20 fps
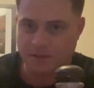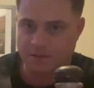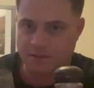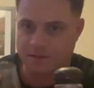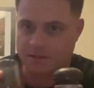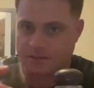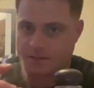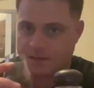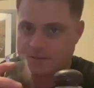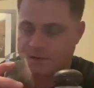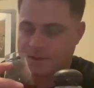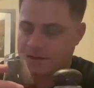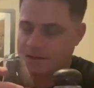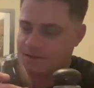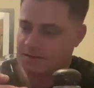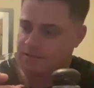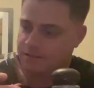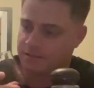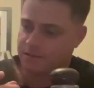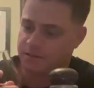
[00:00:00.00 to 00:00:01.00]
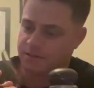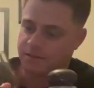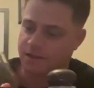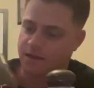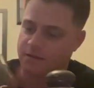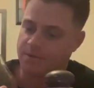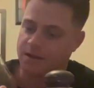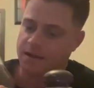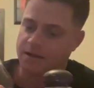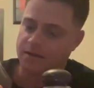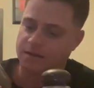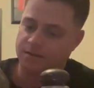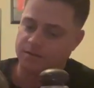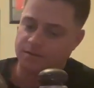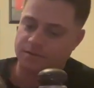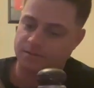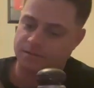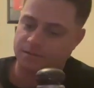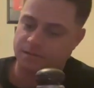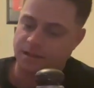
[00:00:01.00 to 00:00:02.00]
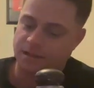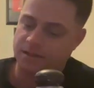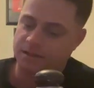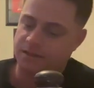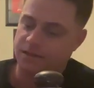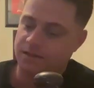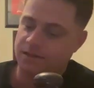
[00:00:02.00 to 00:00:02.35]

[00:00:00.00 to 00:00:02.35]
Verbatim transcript: sniff it, talk about it, taste